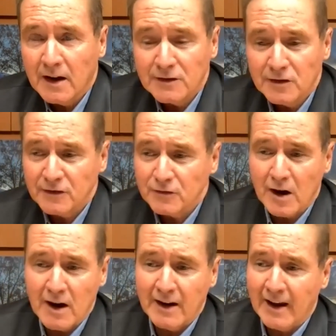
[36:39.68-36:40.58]
Just
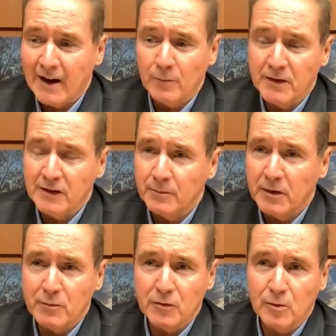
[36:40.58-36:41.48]
try to help these
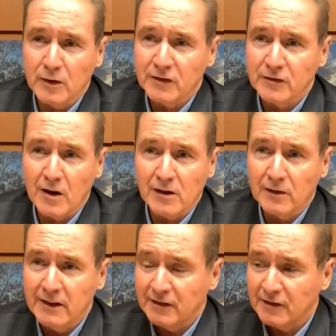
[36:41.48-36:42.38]
people who are
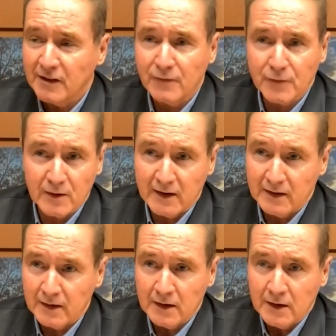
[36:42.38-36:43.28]
struggling,
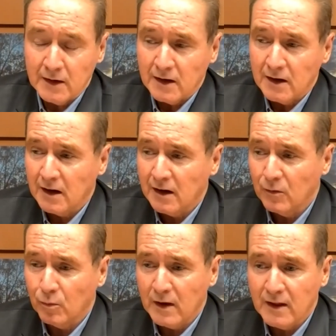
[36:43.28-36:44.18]
suffering
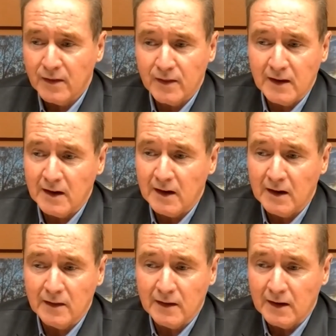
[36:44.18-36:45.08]
with
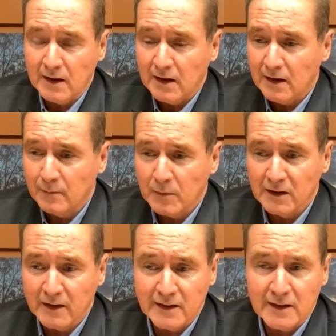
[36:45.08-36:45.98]
the
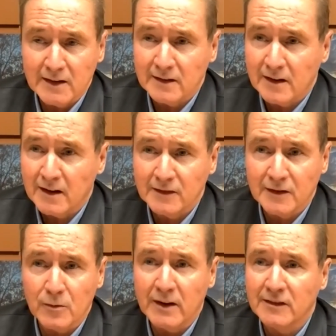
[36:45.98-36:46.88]
malignant
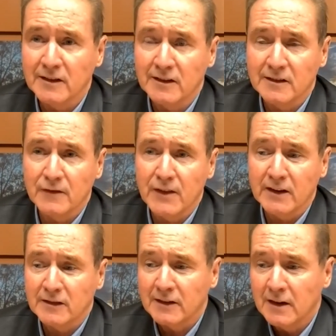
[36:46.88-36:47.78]
consequences of
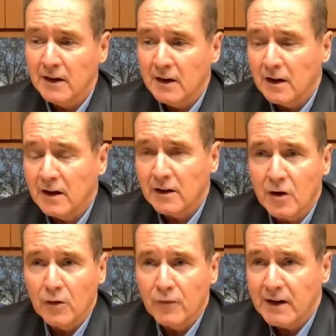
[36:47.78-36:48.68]
this
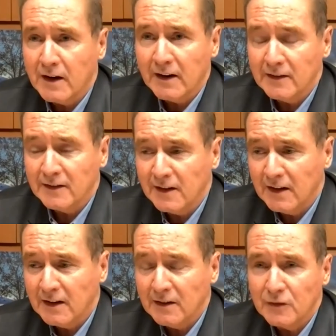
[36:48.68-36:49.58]

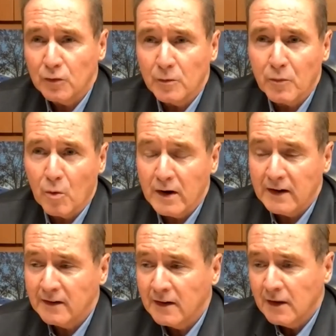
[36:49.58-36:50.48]
COVID-19 to a point